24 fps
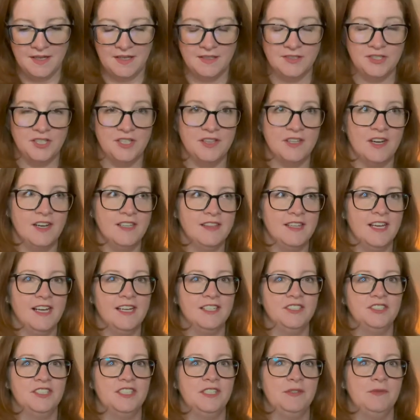She thought
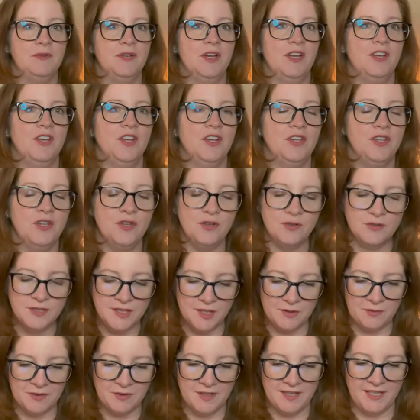that she would use
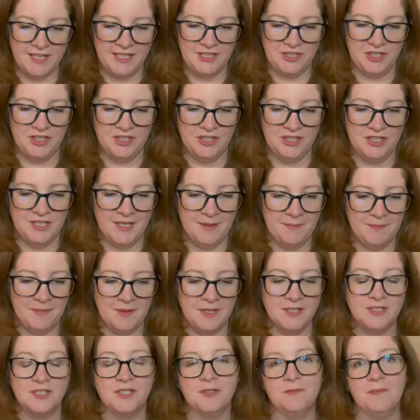the relationship
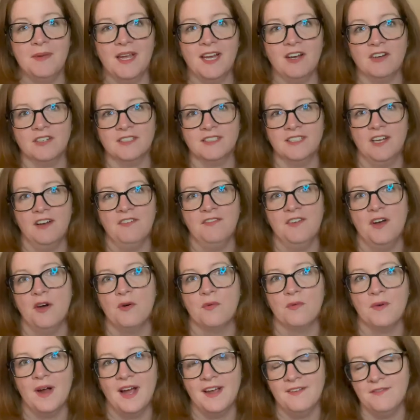to make herself a
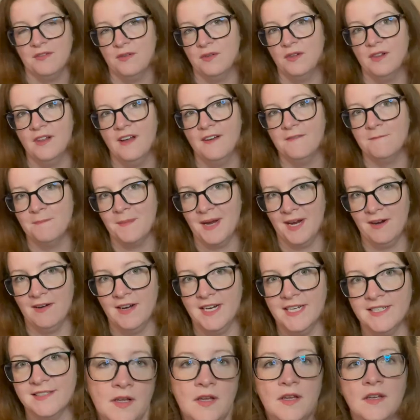rival of
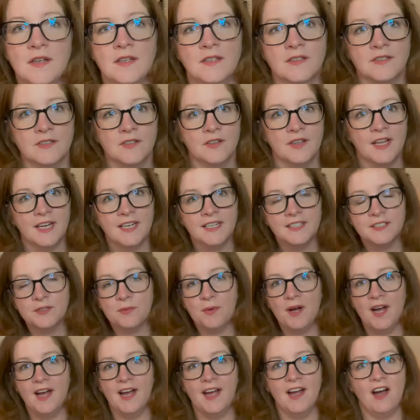Mary's. So that is
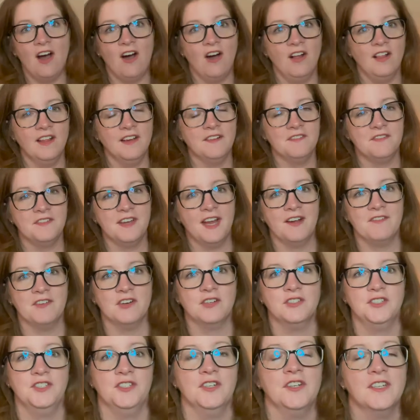why Olive
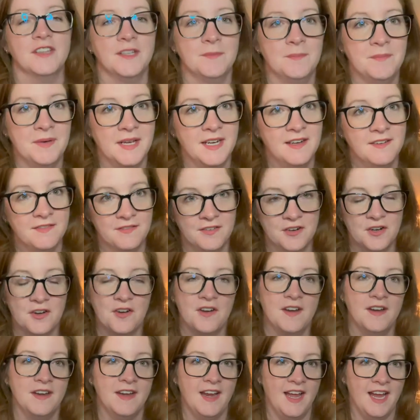never took the
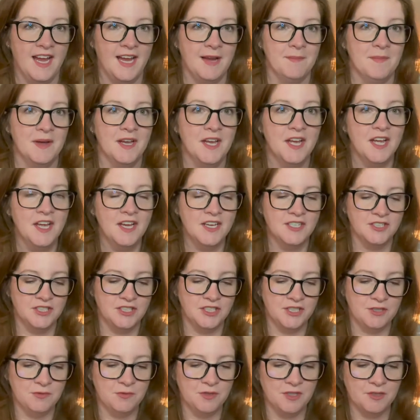Pickford name.
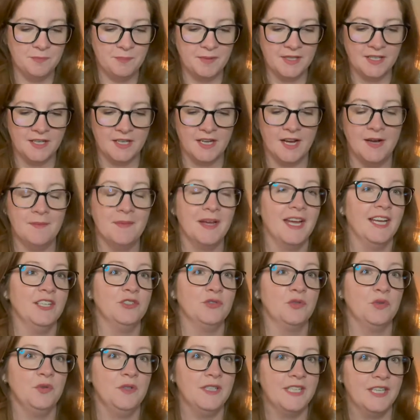She would become a
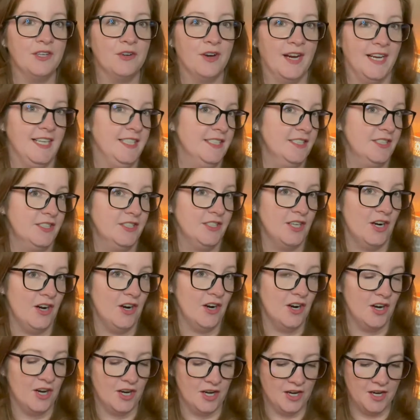truly great
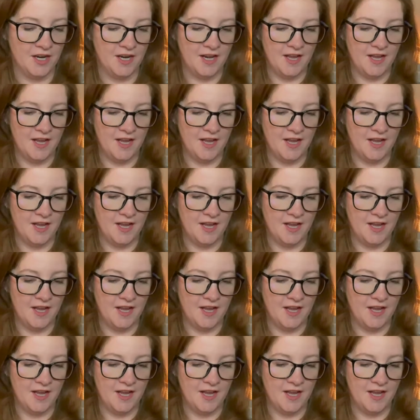star